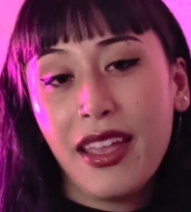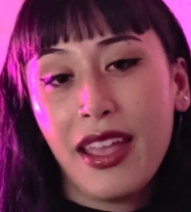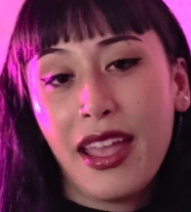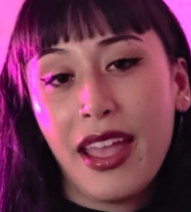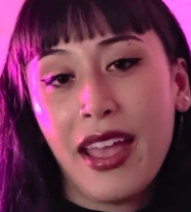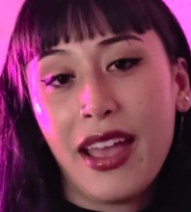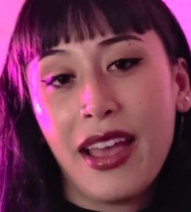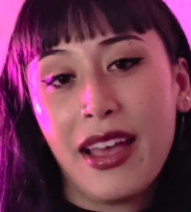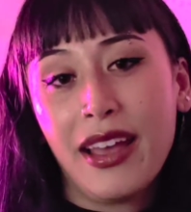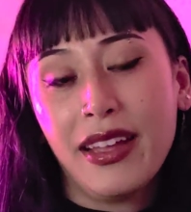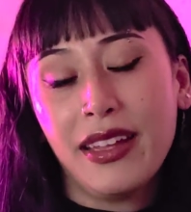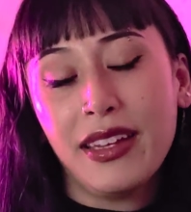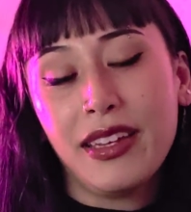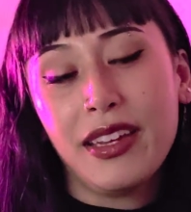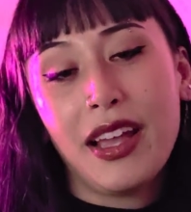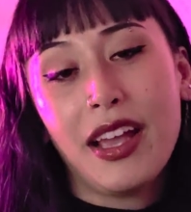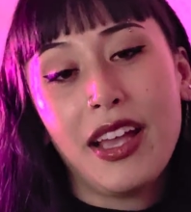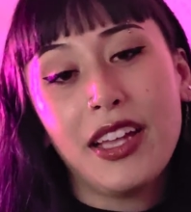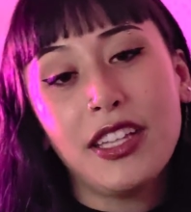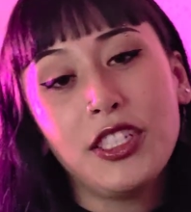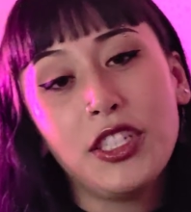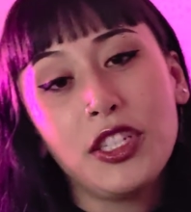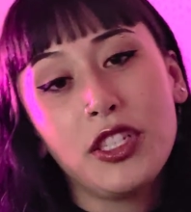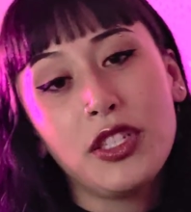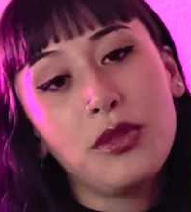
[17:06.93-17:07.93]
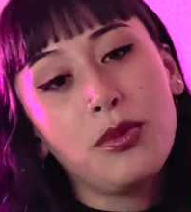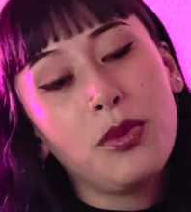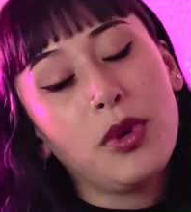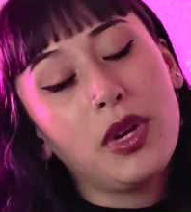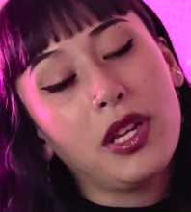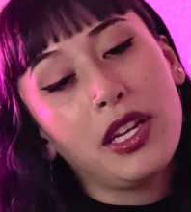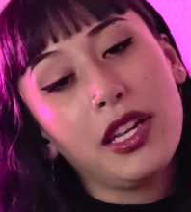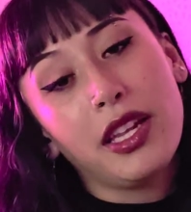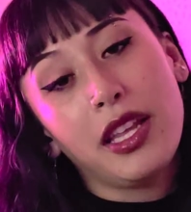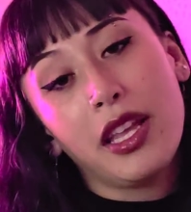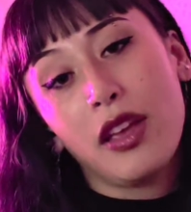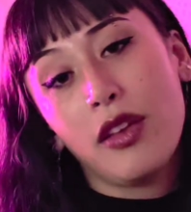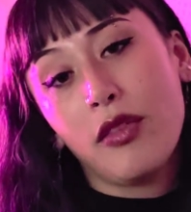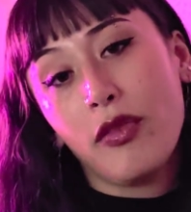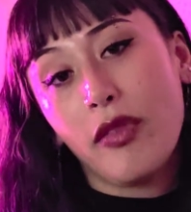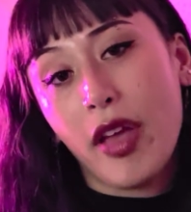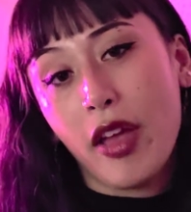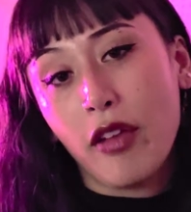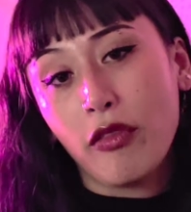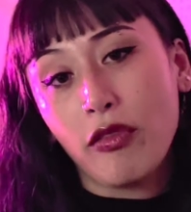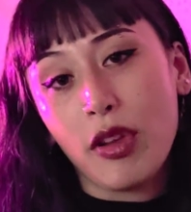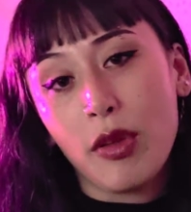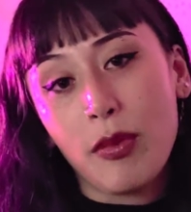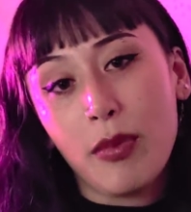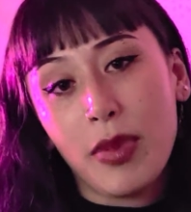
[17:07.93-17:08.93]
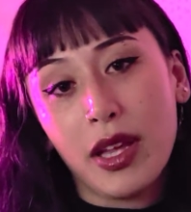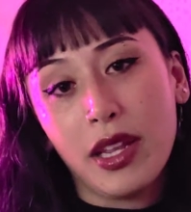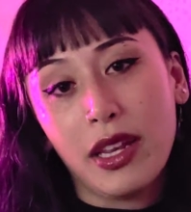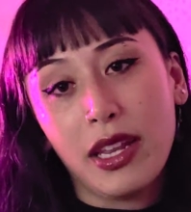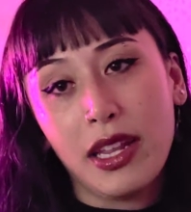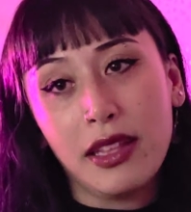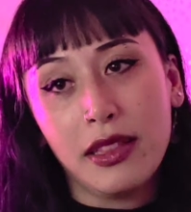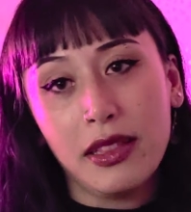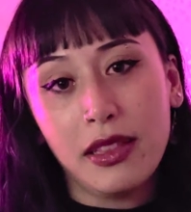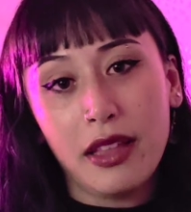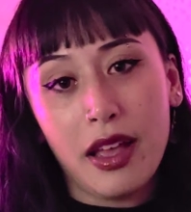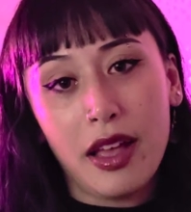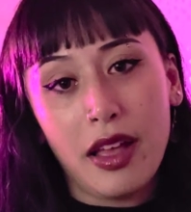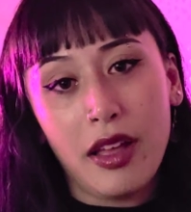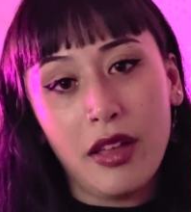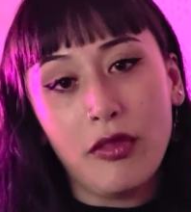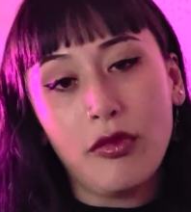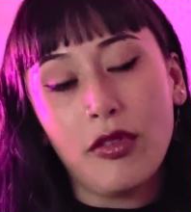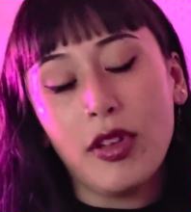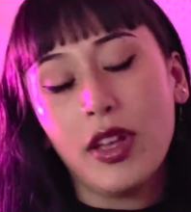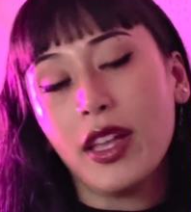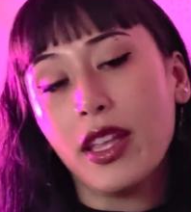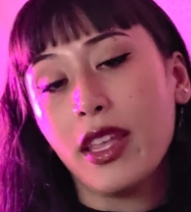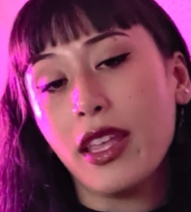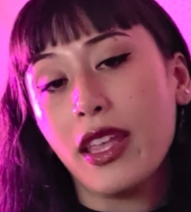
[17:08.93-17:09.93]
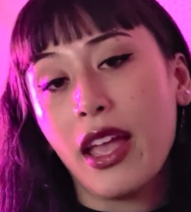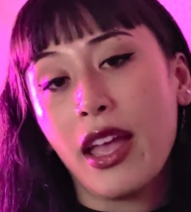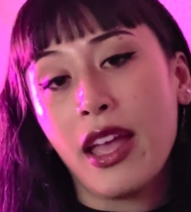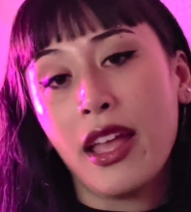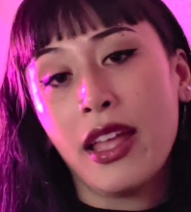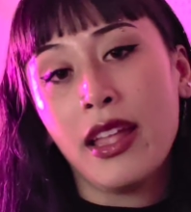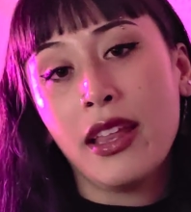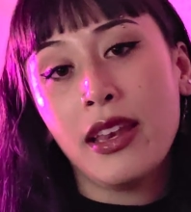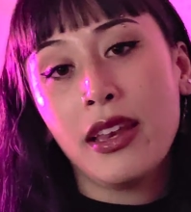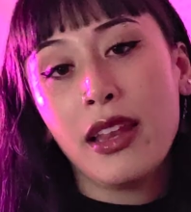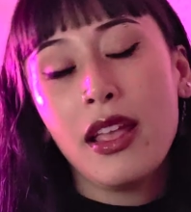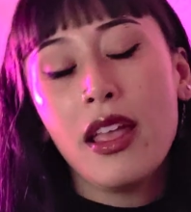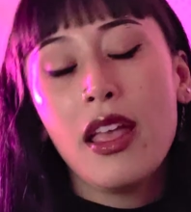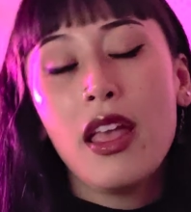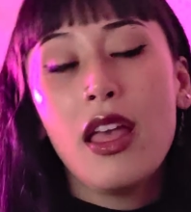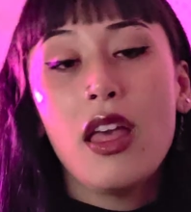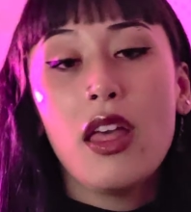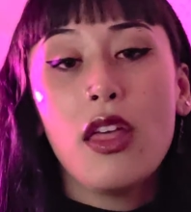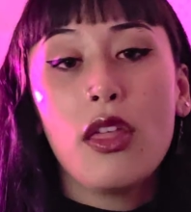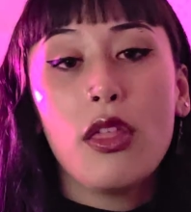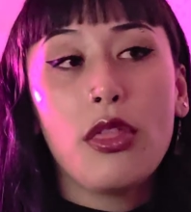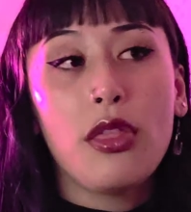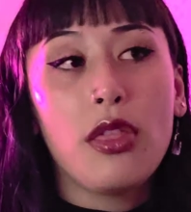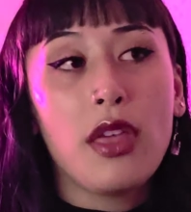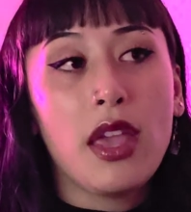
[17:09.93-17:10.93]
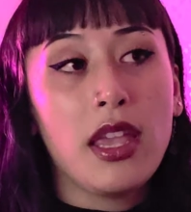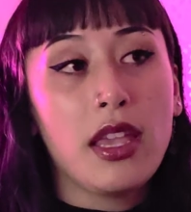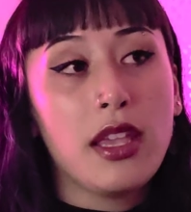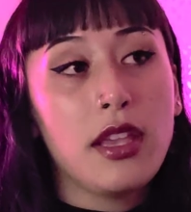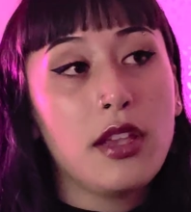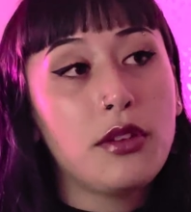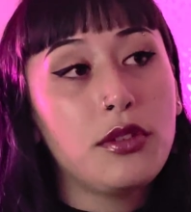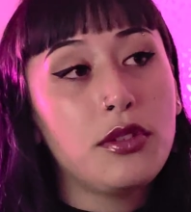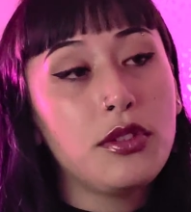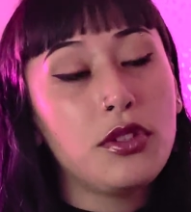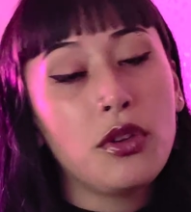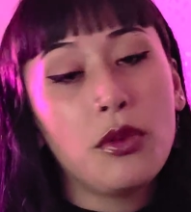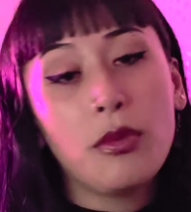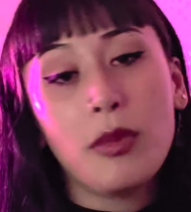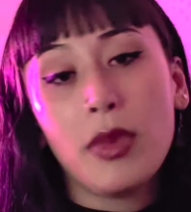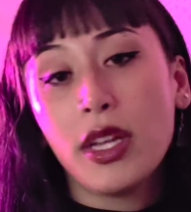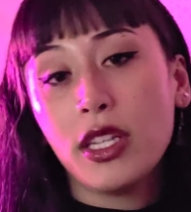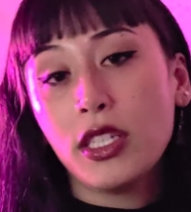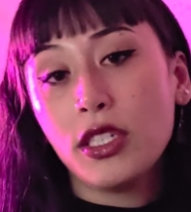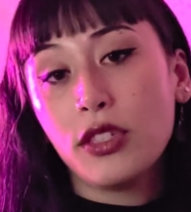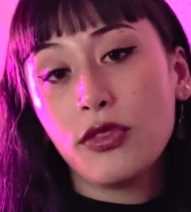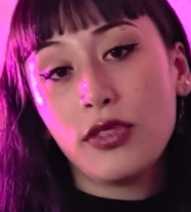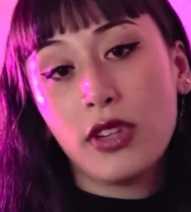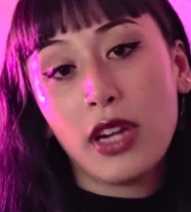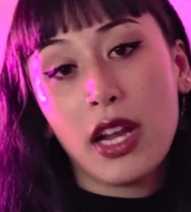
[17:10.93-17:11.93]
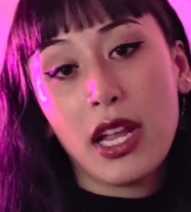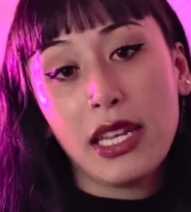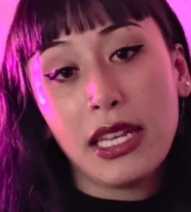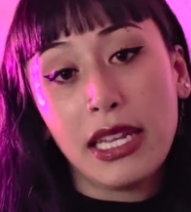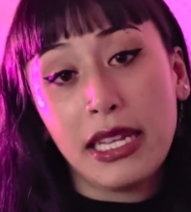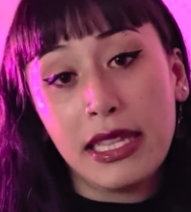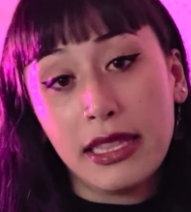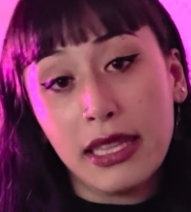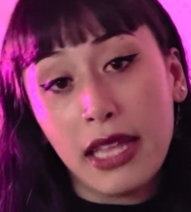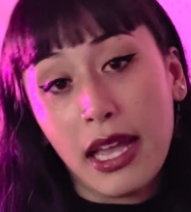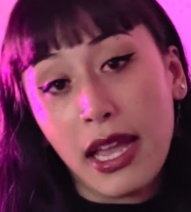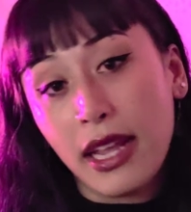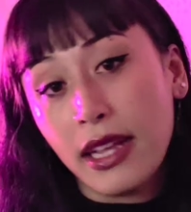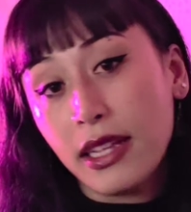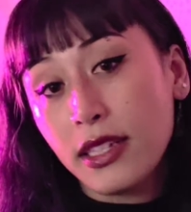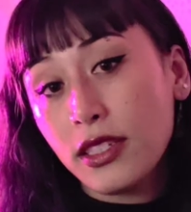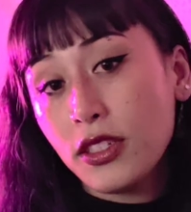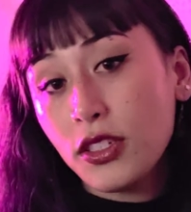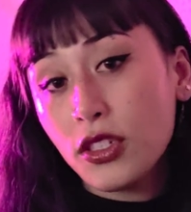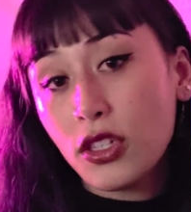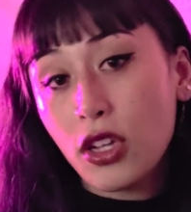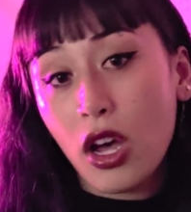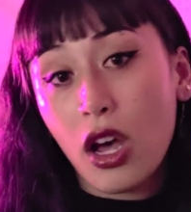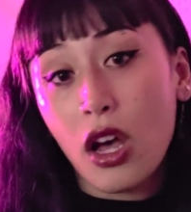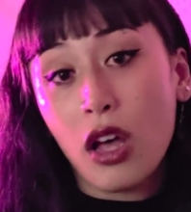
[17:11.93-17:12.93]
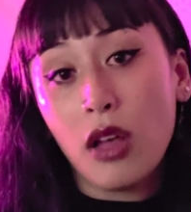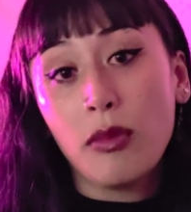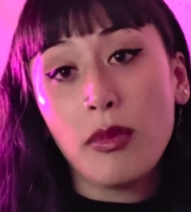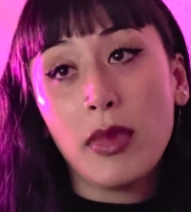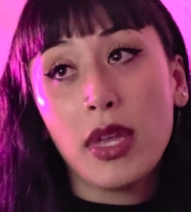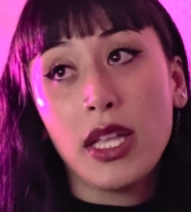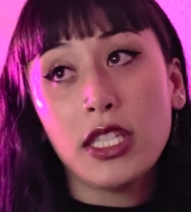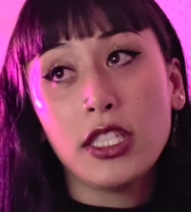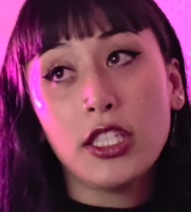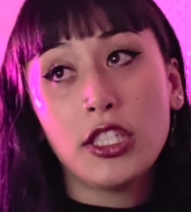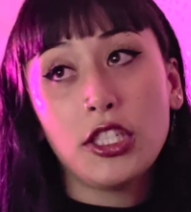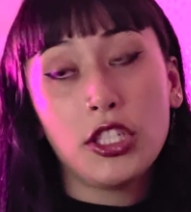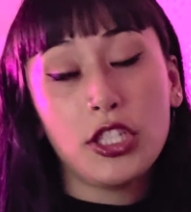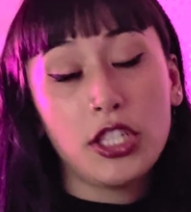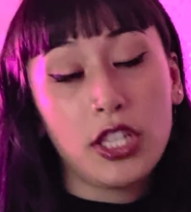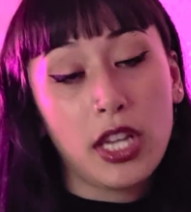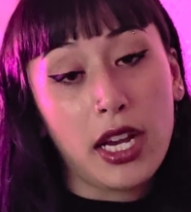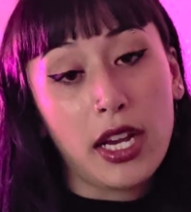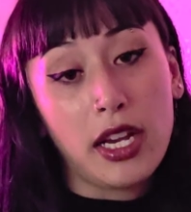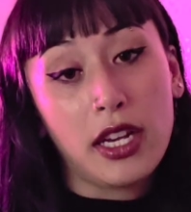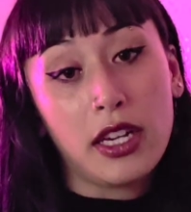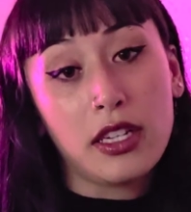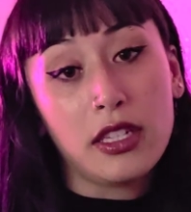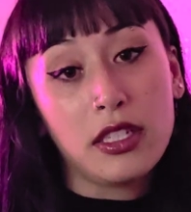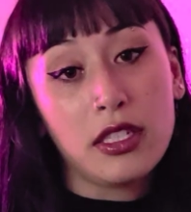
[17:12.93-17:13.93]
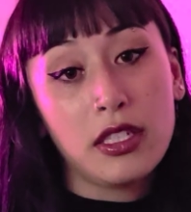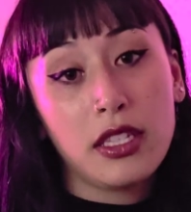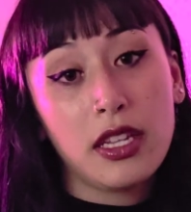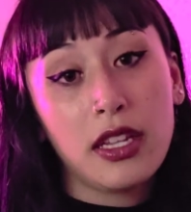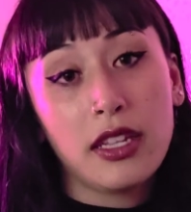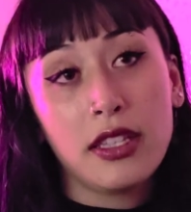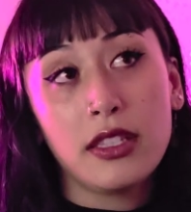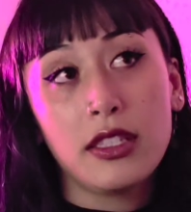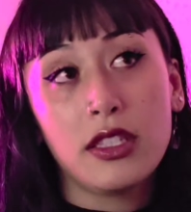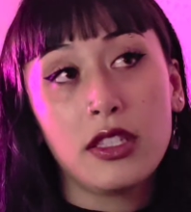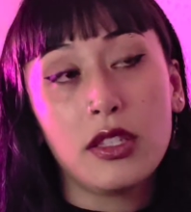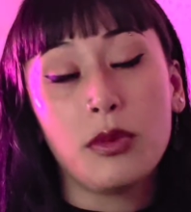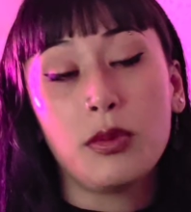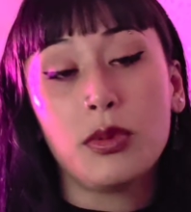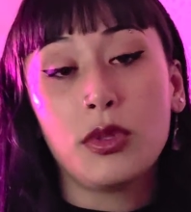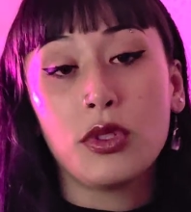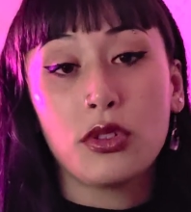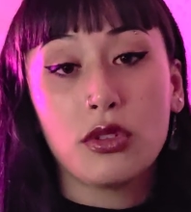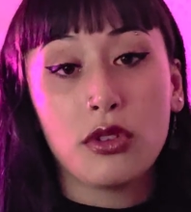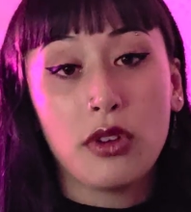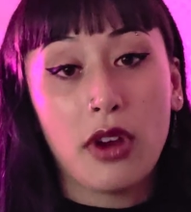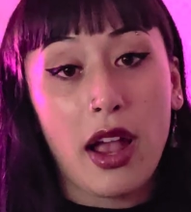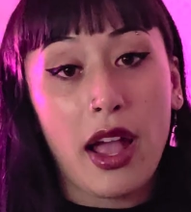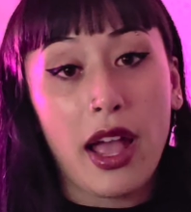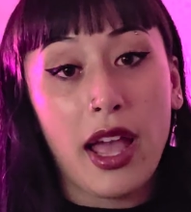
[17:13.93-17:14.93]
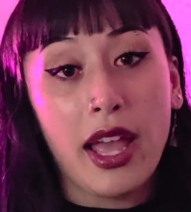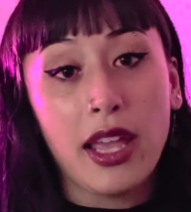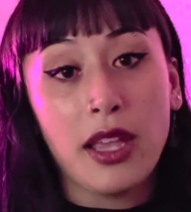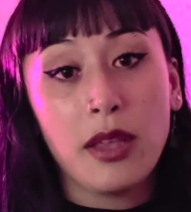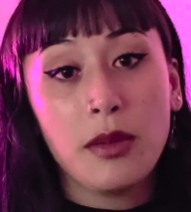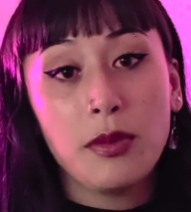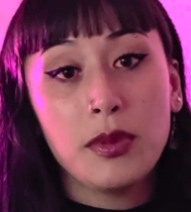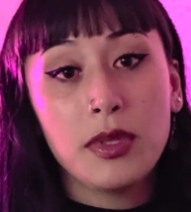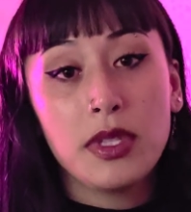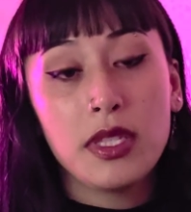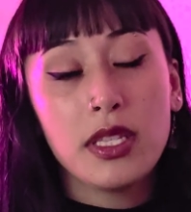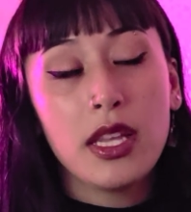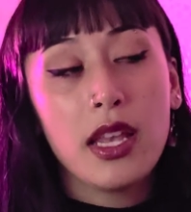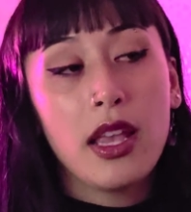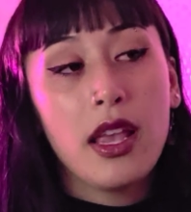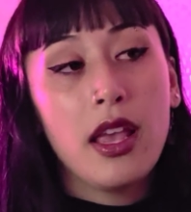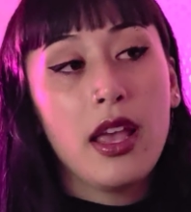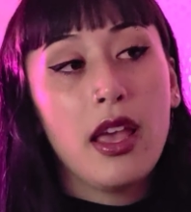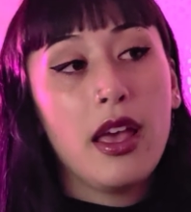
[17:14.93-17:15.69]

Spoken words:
And I just want to give everybody love. Again, thank you so much for any likes, comments, shares, and subscribes.